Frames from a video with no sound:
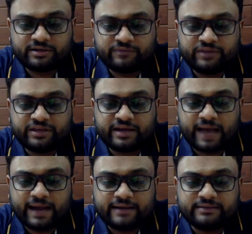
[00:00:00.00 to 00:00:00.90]
we
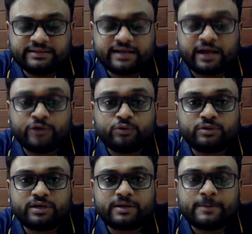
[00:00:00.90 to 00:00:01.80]
had the
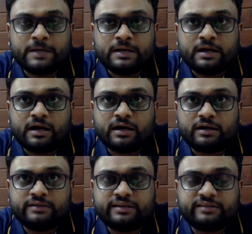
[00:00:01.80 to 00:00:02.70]
IOTA,
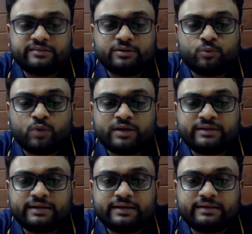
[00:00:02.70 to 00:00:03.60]
there is a
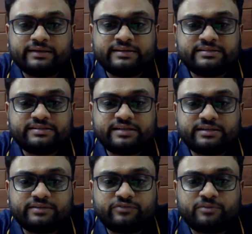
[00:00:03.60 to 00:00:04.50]
one-click
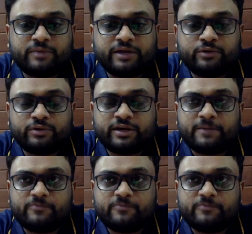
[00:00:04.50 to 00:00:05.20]
initiator from IOTA.